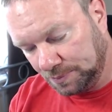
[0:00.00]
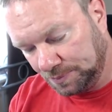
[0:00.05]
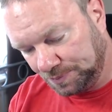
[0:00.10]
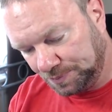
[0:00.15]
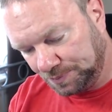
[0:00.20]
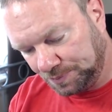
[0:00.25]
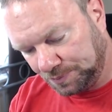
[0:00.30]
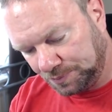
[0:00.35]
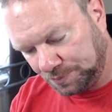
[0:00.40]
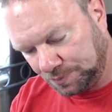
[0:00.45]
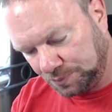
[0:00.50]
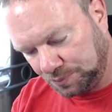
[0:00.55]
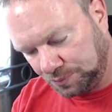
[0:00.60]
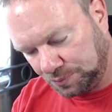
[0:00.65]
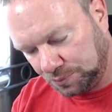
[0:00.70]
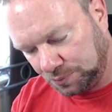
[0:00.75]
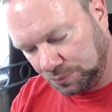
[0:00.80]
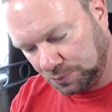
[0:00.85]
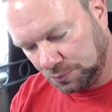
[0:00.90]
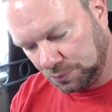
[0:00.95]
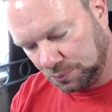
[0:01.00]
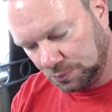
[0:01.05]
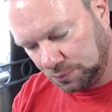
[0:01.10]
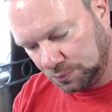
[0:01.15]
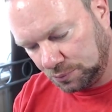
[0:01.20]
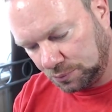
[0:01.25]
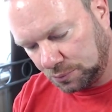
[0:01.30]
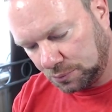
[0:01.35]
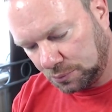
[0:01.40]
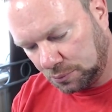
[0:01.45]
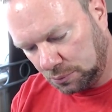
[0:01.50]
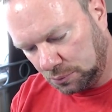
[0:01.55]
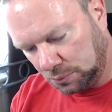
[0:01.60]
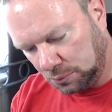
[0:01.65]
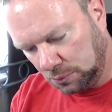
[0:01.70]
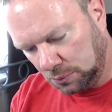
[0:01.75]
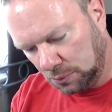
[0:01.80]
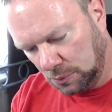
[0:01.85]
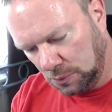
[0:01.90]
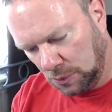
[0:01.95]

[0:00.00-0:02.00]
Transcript: [no speech]